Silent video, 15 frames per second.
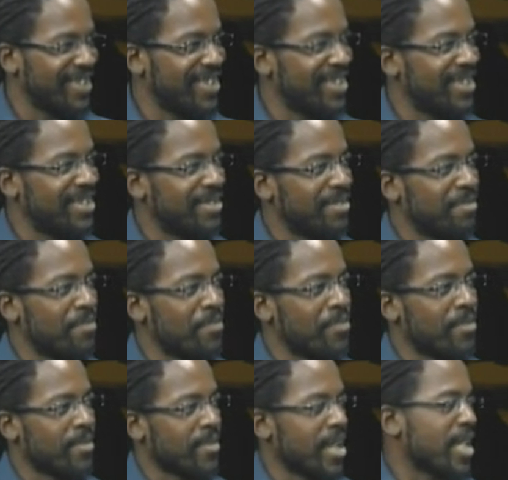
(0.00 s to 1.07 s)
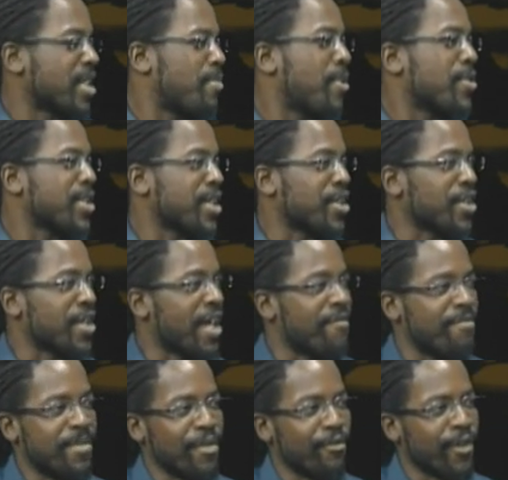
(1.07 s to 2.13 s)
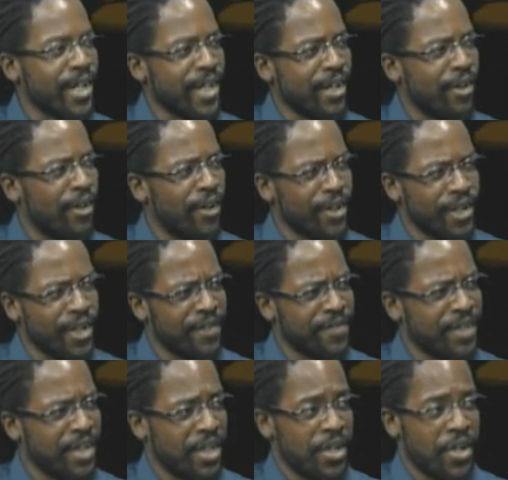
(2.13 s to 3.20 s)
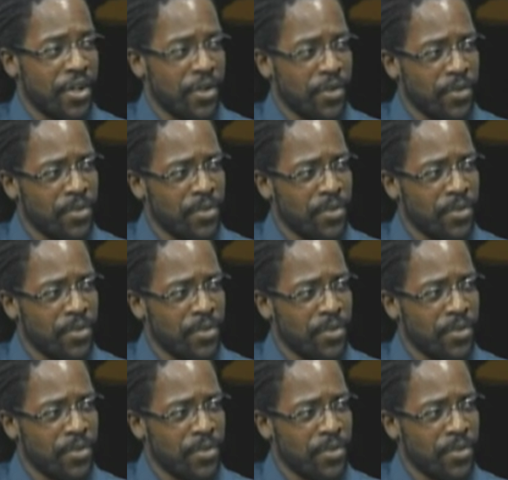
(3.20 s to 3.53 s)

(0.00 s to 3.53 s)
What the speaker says: I suppose I just haven't been writing long enough to know